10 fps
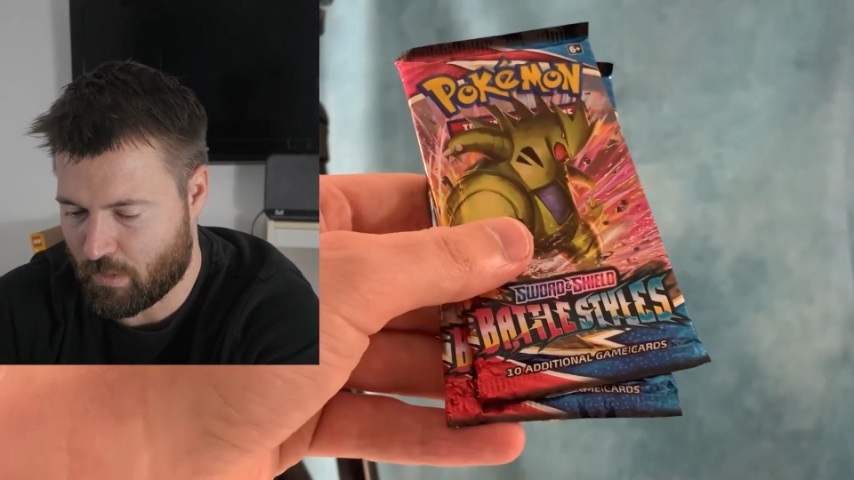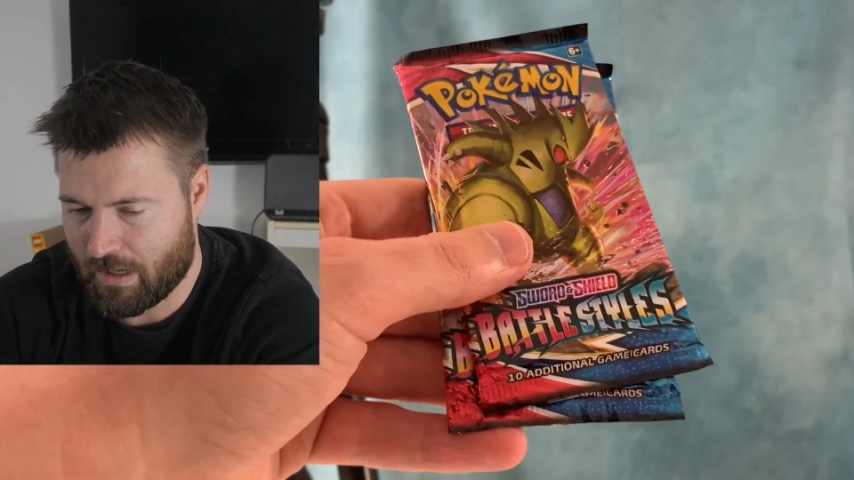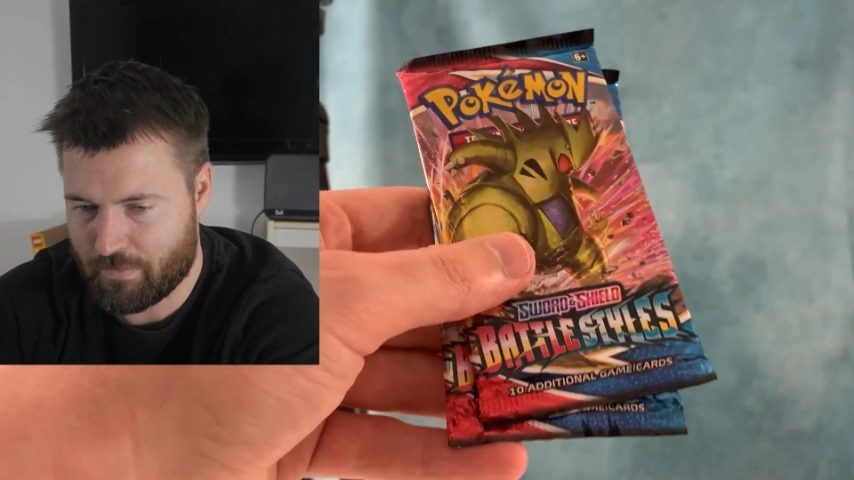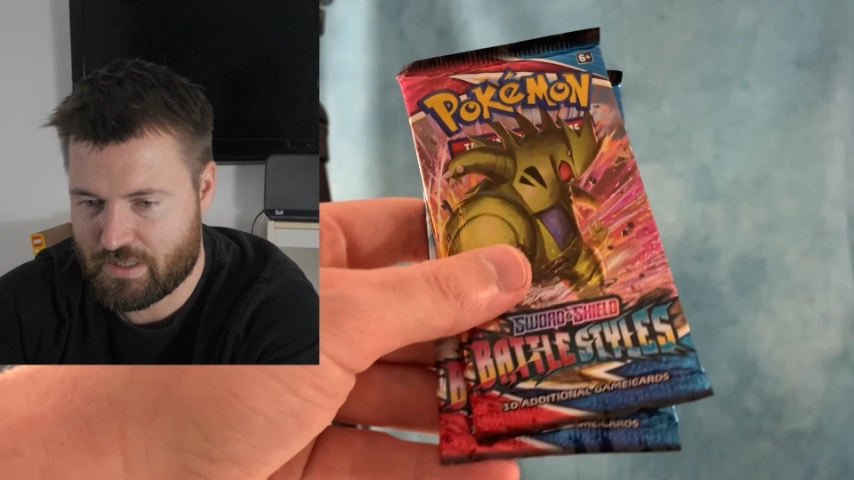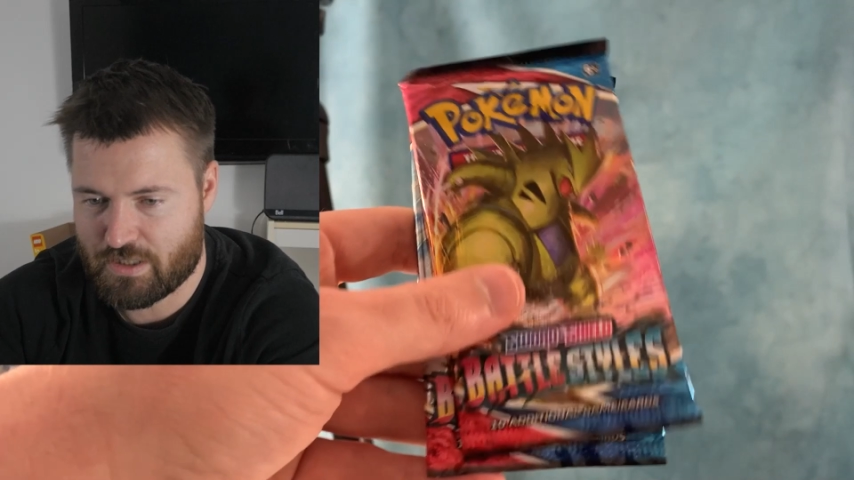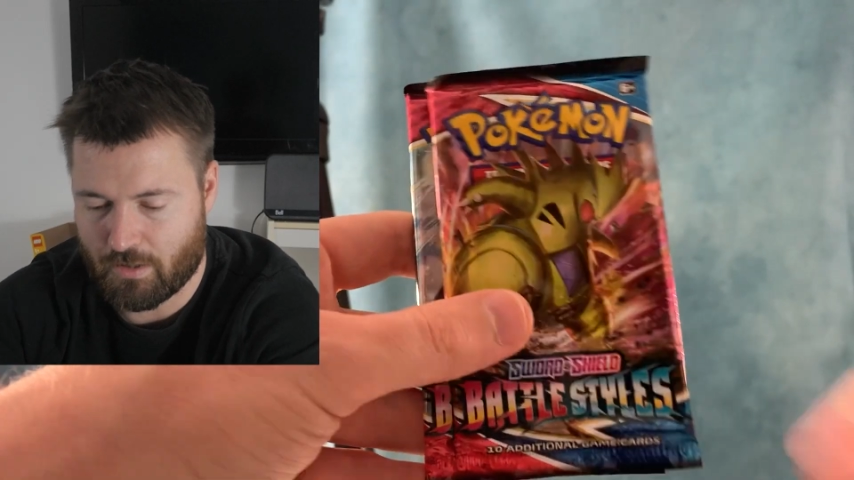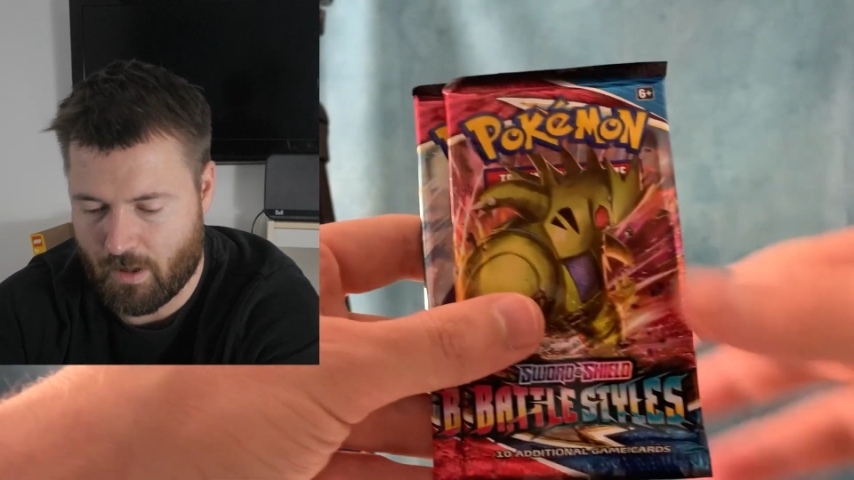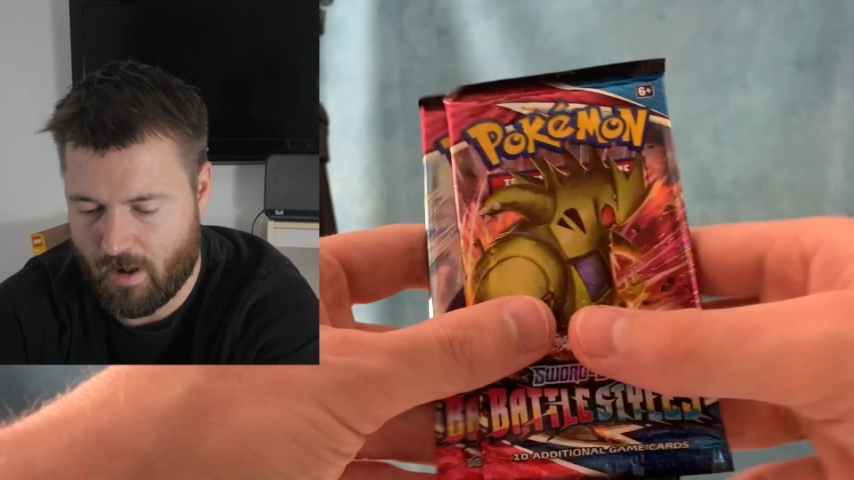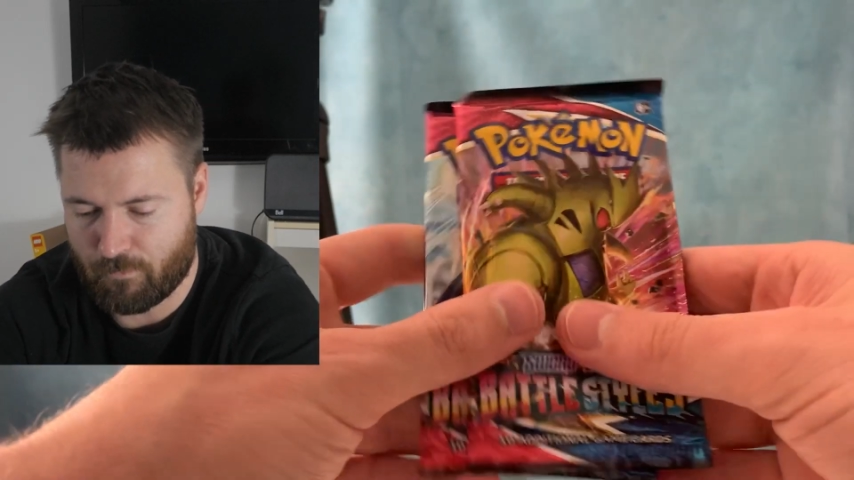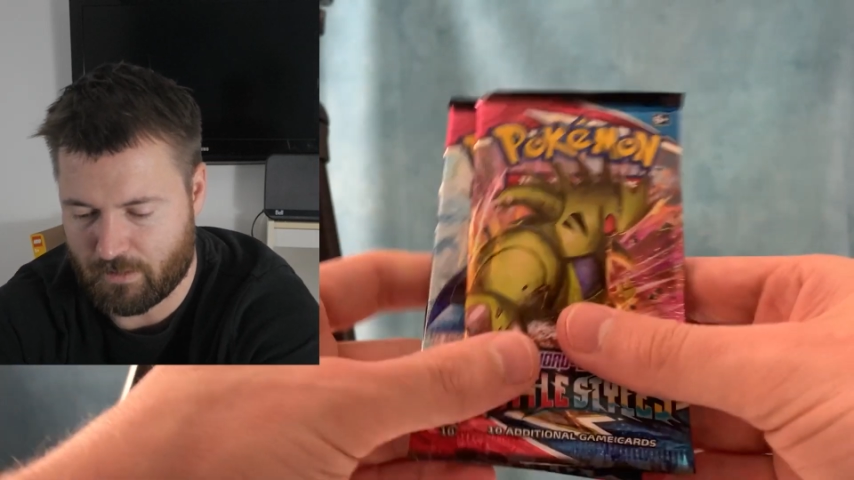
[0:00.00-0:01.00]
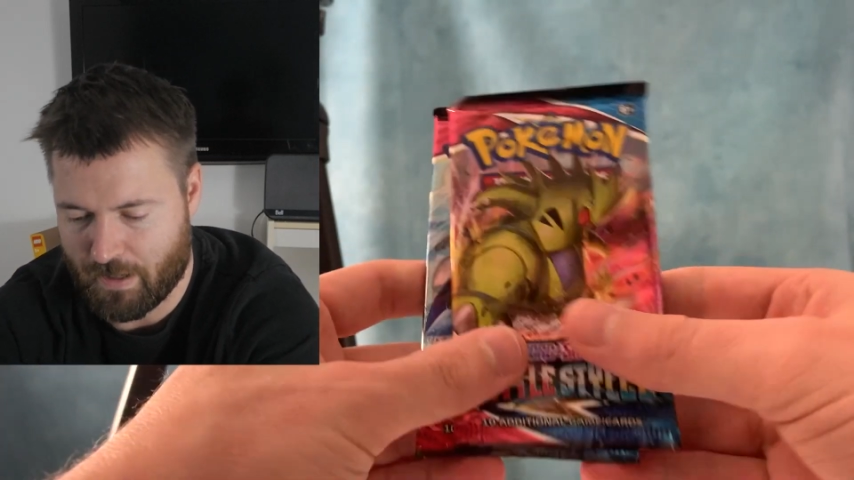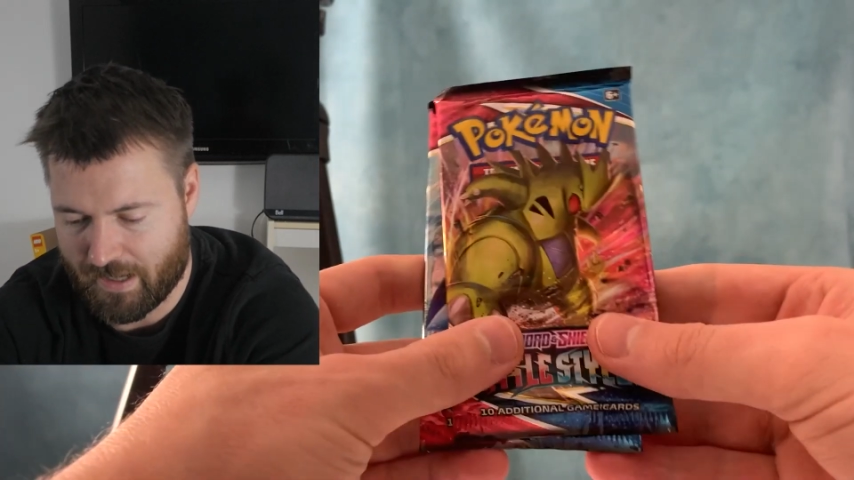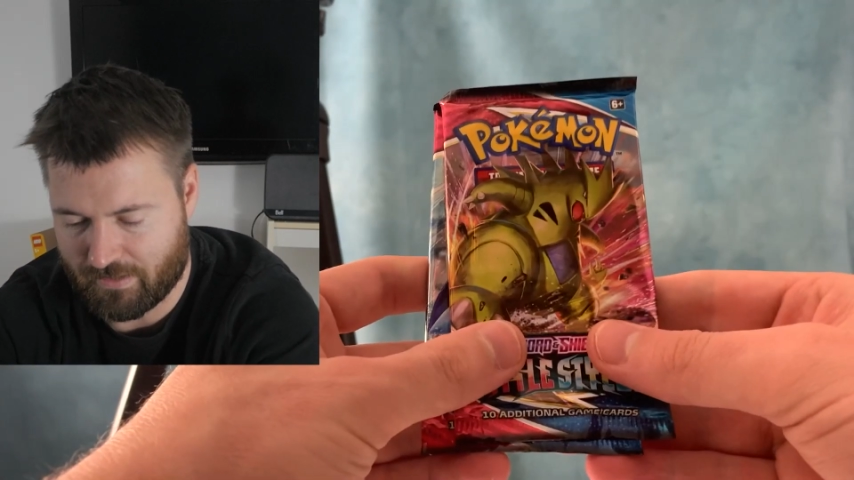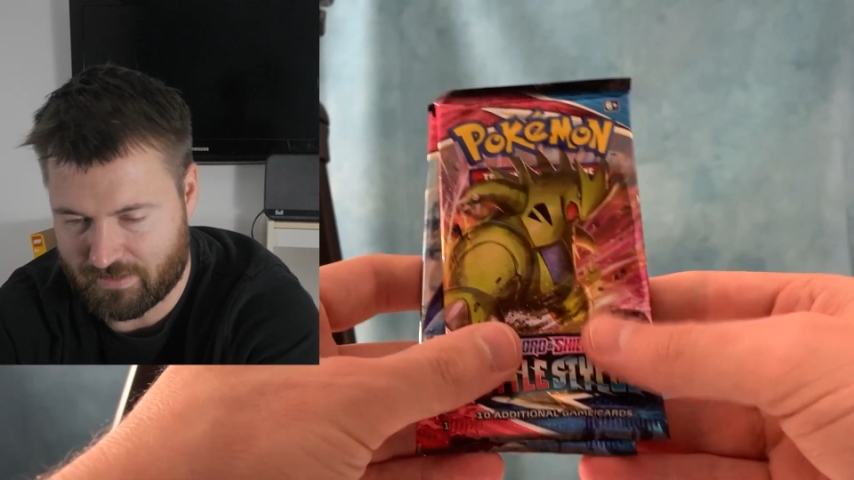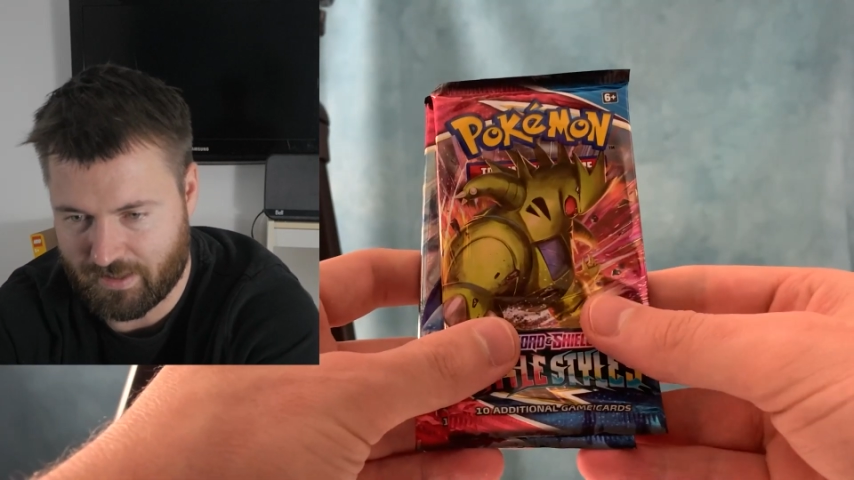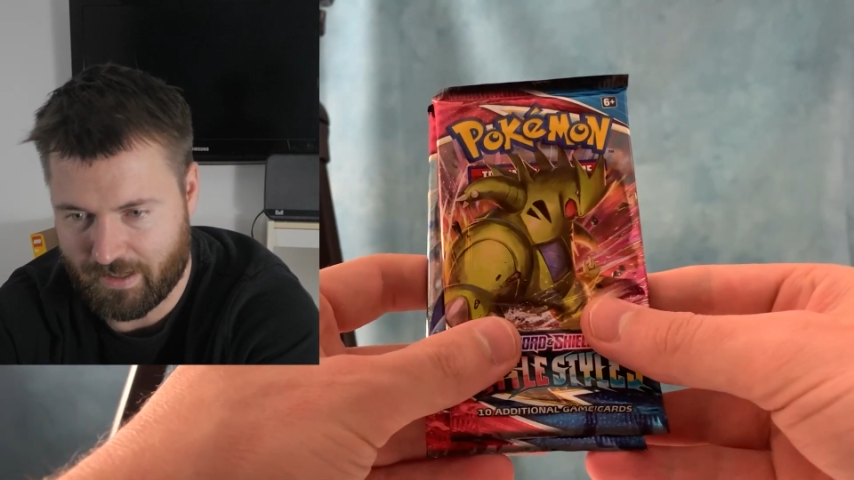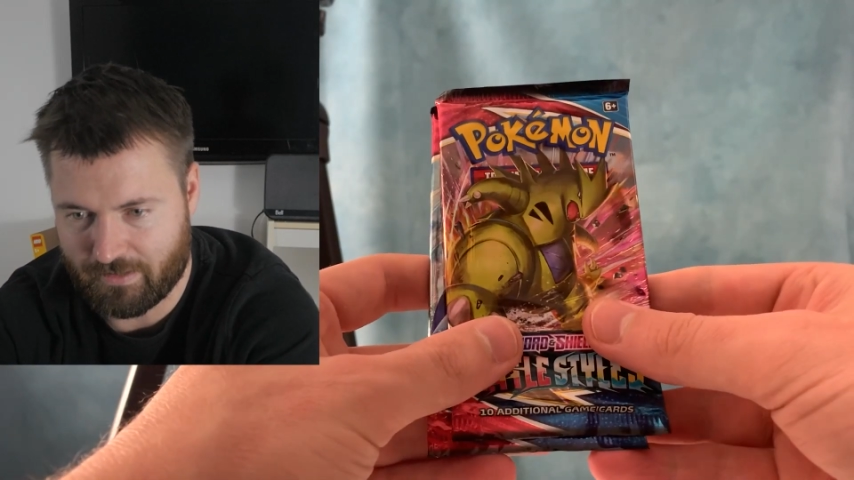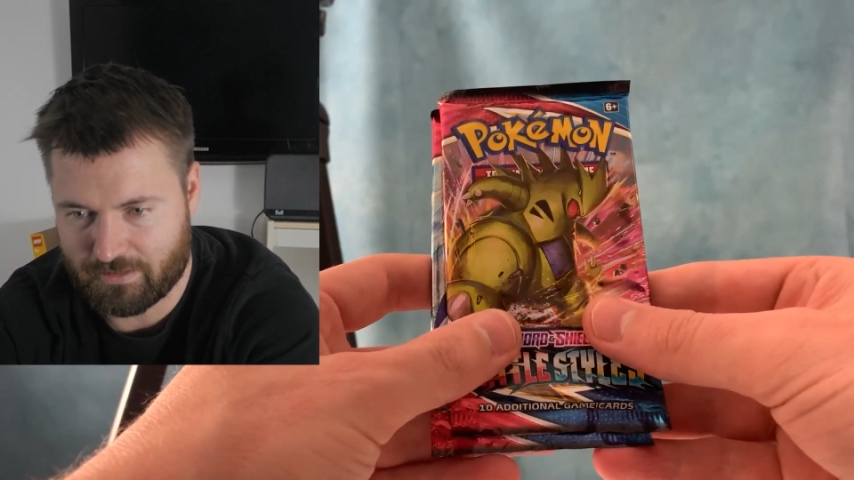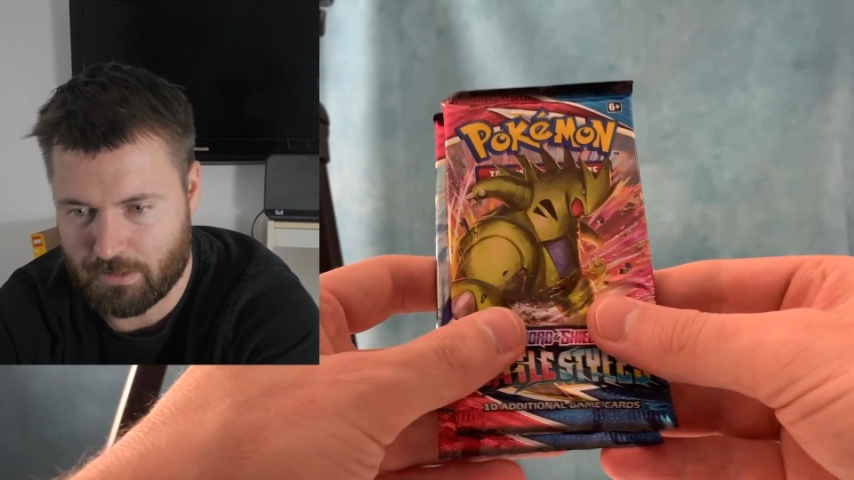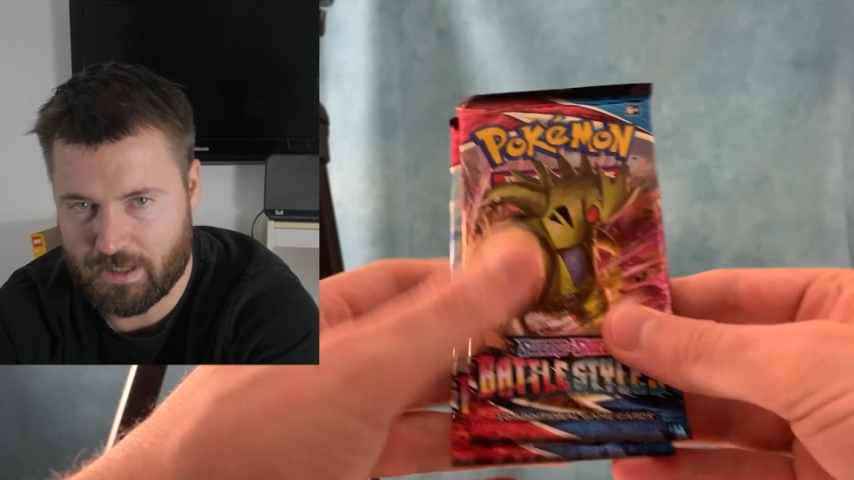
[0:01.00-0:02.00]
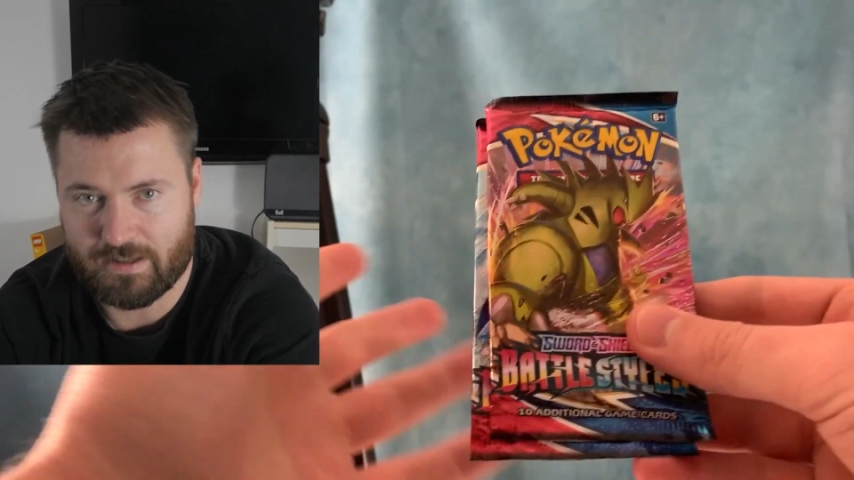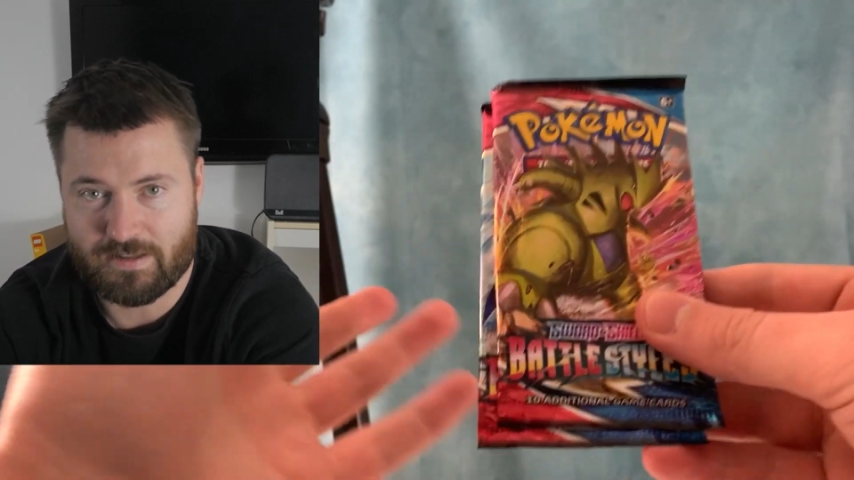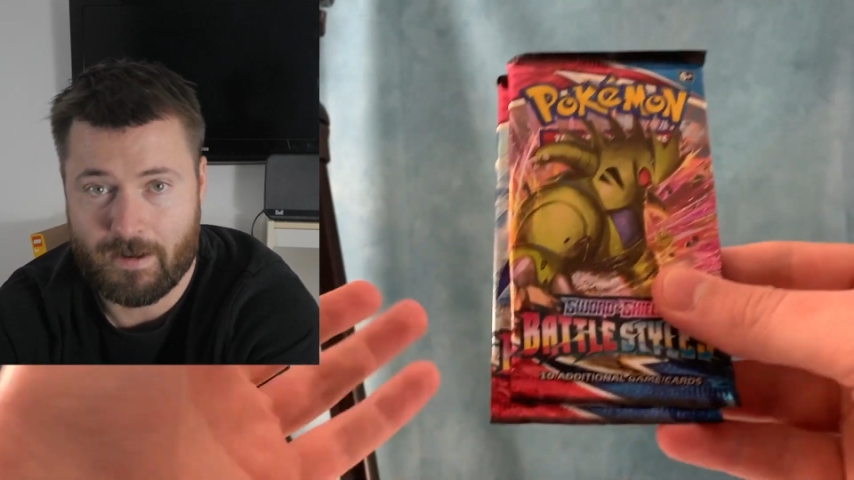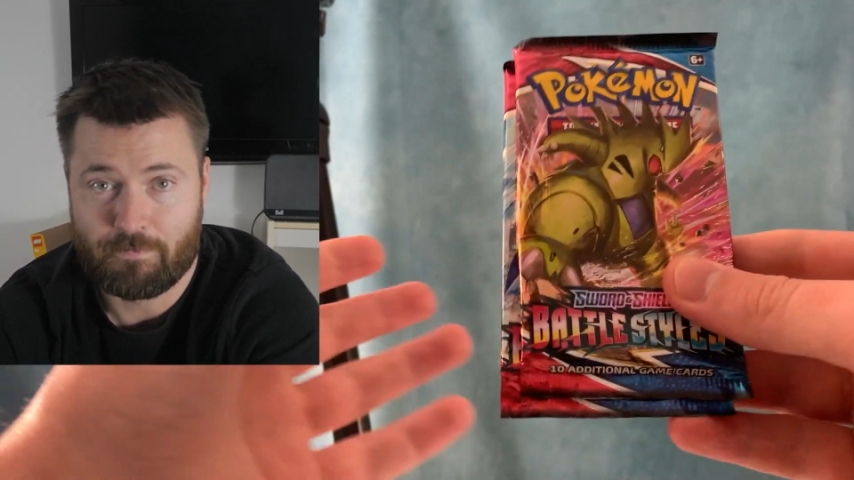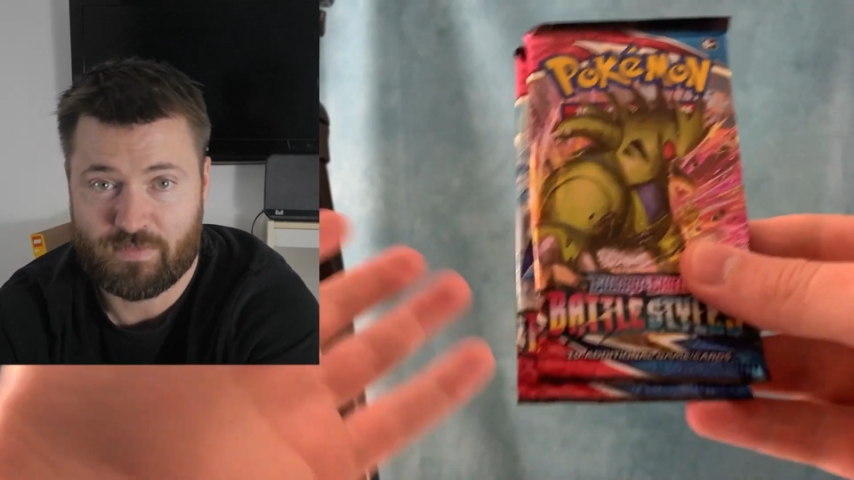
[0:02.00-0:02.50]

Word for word: Why don't we start off with Battle Styles because